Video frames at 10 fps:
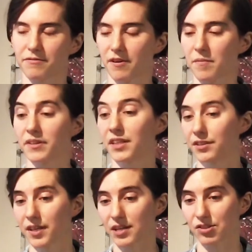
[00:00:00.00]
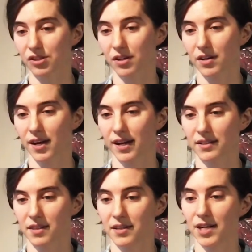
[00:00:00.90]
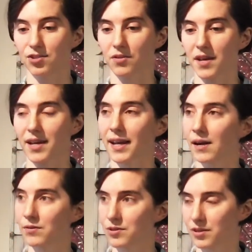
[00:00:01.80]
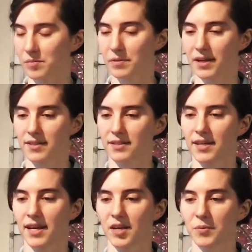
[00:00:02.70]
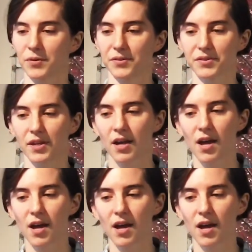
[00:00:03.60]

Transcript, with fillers: from their inner nature and the nature they encounter in plants and animals,